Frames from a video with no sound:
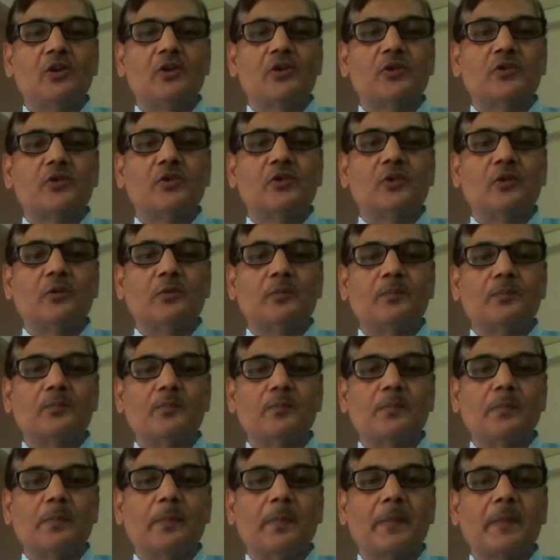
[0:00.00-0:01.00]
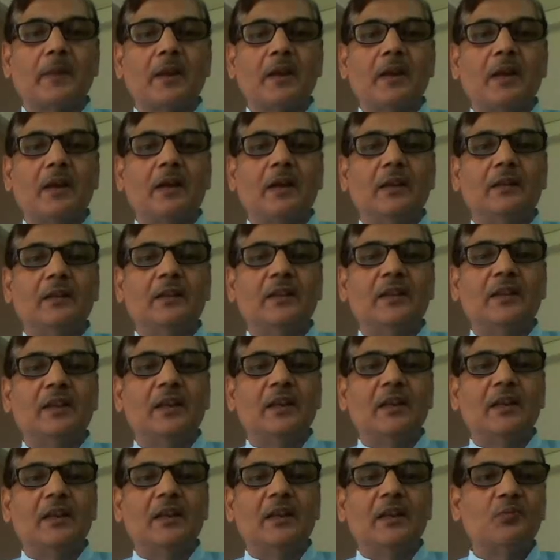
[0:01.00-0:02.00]
So the
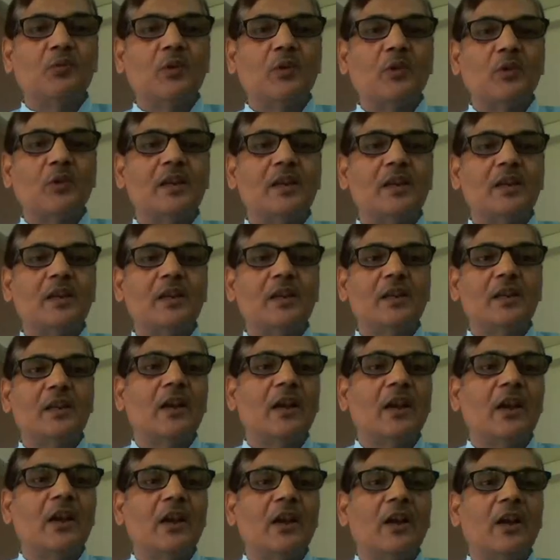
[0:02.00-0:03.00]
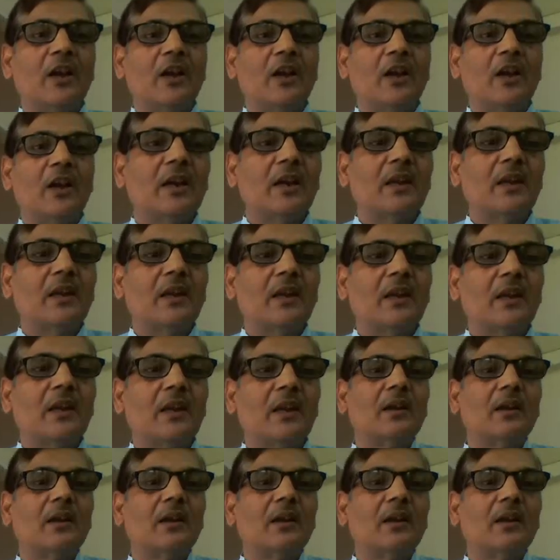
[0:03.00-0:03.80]
next point is, we can